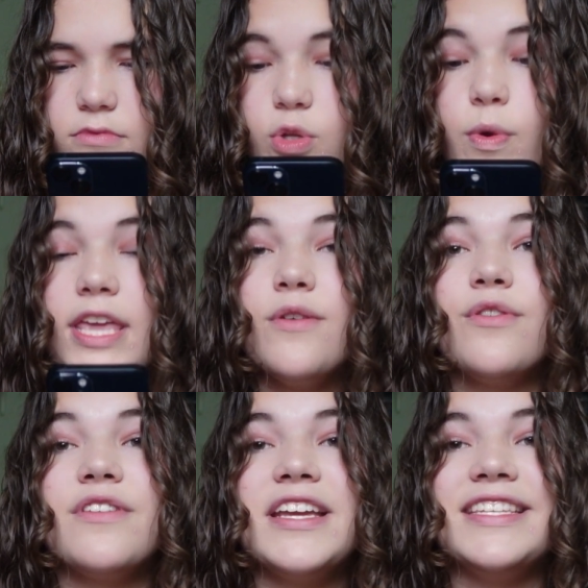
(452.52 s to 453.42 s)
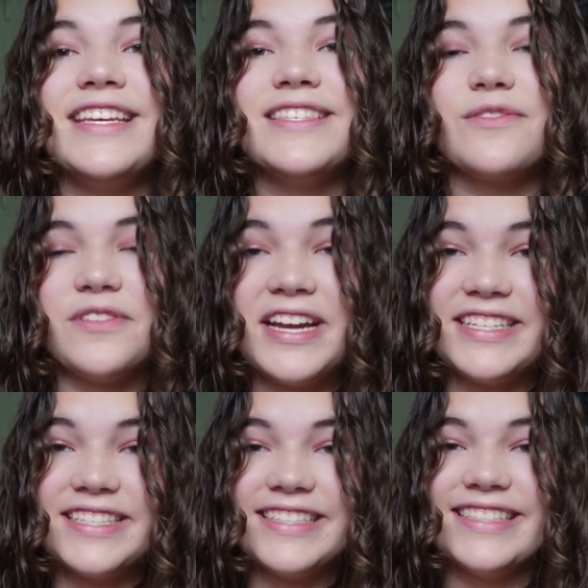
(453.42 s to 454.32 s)
The way you create is
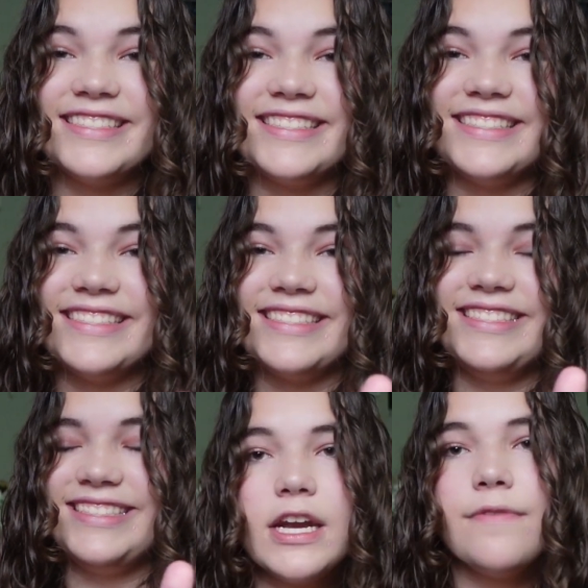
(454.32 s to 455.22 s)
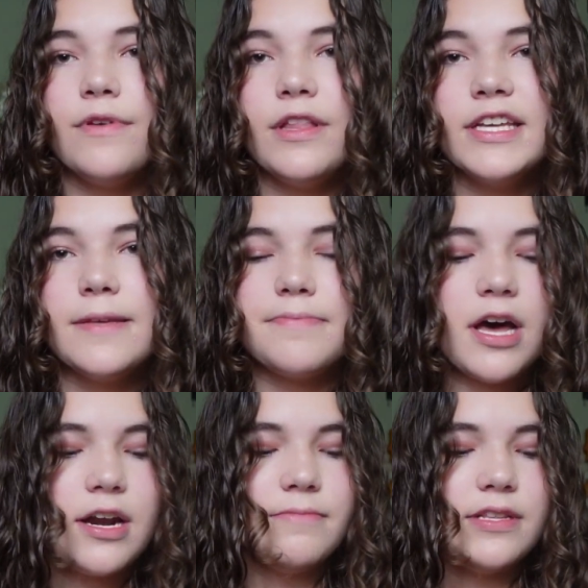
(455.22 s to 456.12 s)
great. Then if we look at the
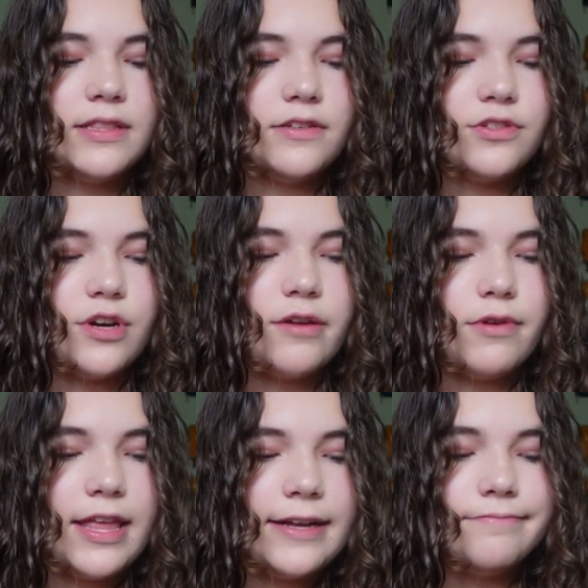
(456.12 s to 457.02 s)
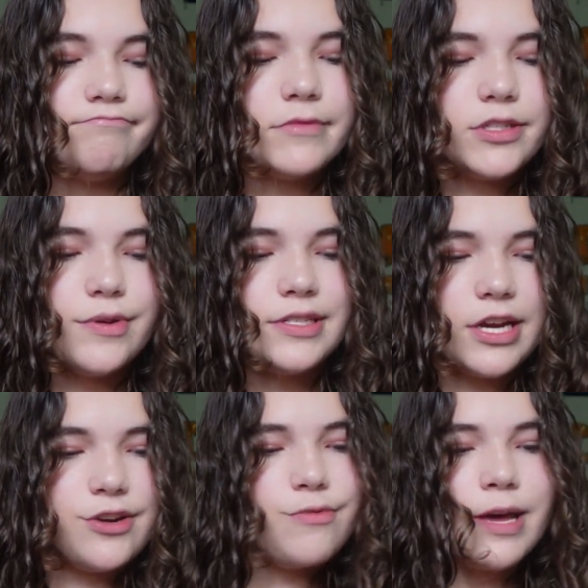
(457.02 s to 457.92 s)
bottom to the little string, we're like, it's always
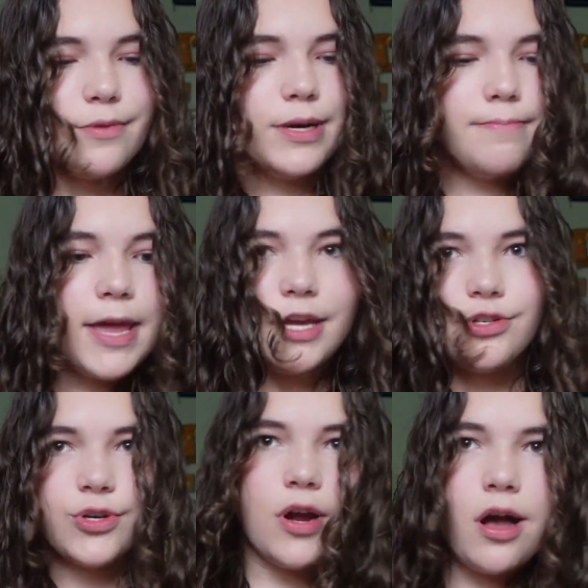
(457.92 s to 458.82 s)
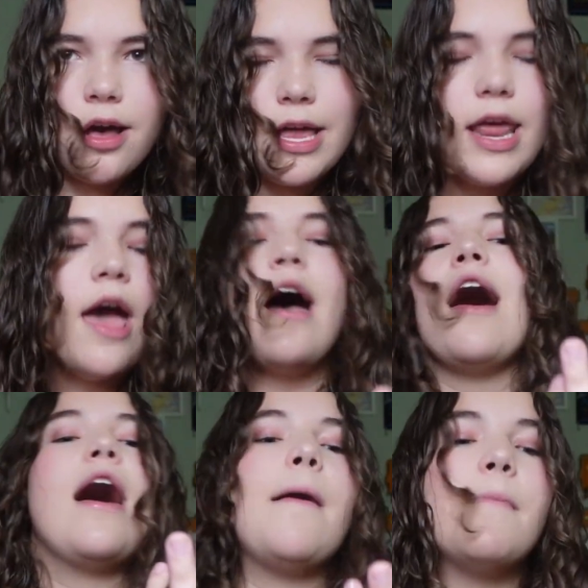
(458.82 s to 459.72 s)
there no matter what page you're on.
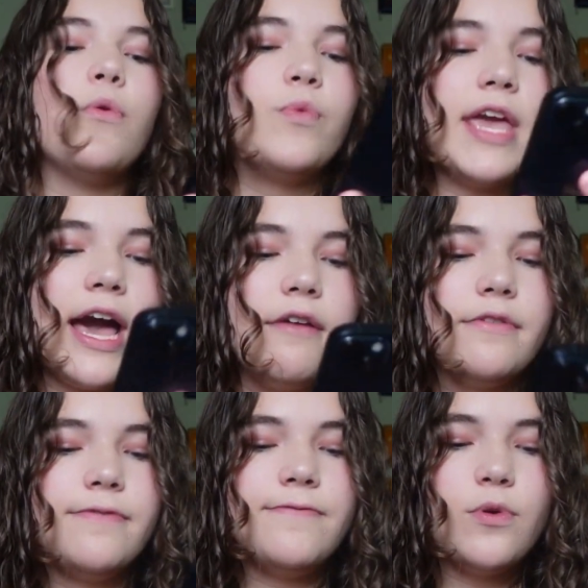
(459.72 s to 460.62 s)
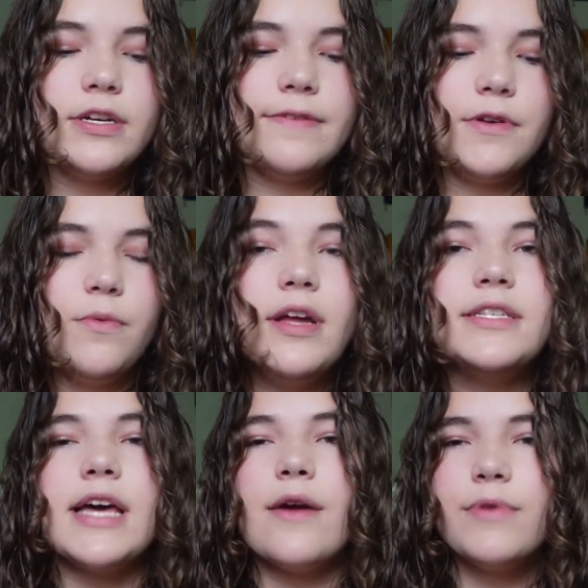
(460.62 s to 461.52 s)
We have 4 different
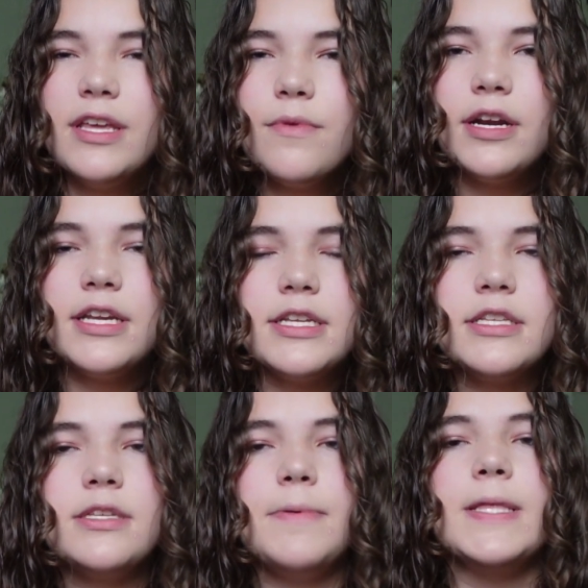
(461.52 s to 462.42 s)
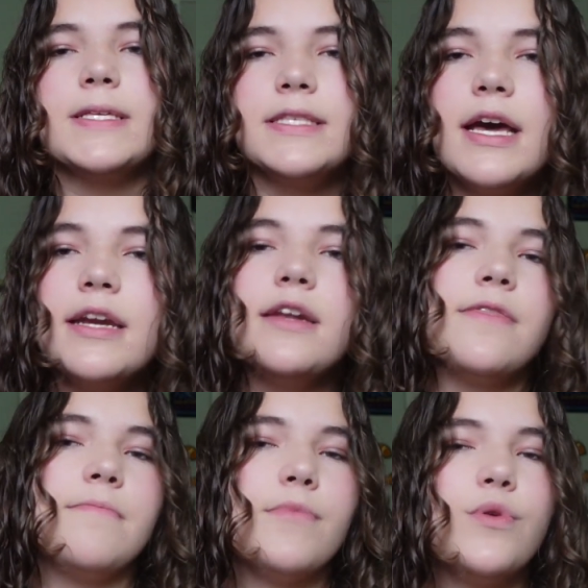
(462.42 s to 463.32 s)
ones. I really wanted it to be the sun,
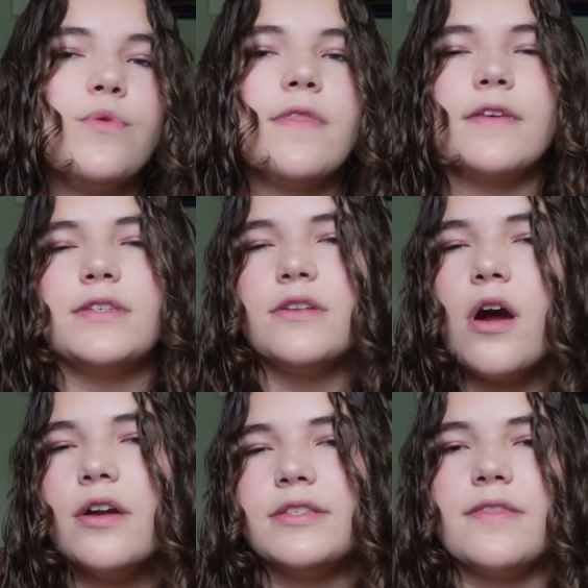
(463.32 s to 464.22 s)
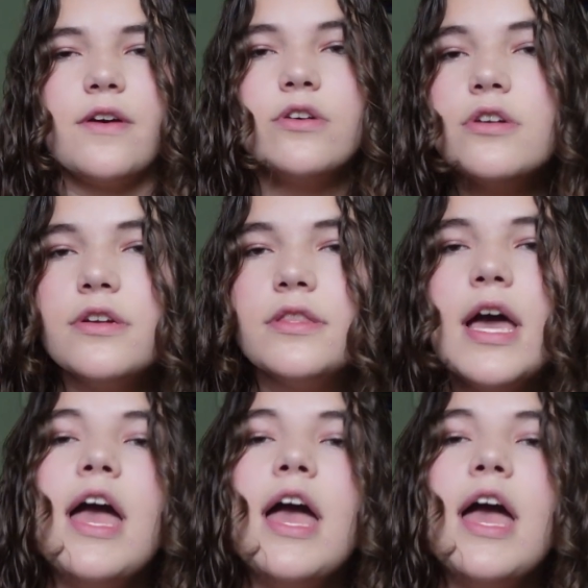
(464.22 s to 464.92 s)
the moon, the stars, and the earth.